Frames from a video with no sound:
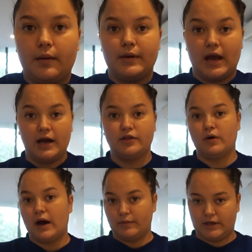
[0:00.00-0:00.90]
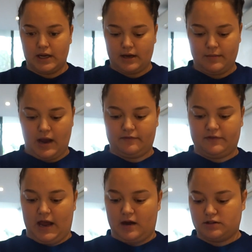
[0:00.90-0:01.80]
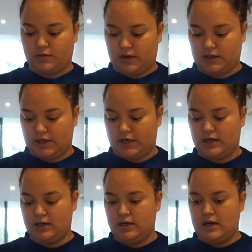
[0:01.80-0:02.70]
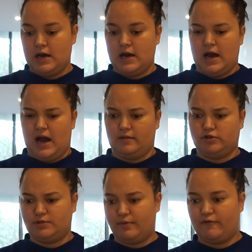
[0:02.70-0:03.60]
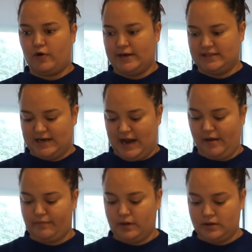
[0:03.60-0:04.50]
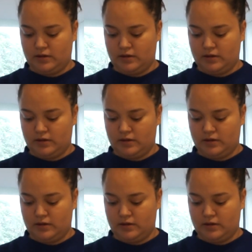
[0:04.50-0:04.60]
But yeah, I thought I would get him out of the house quickly, um, just before his nap.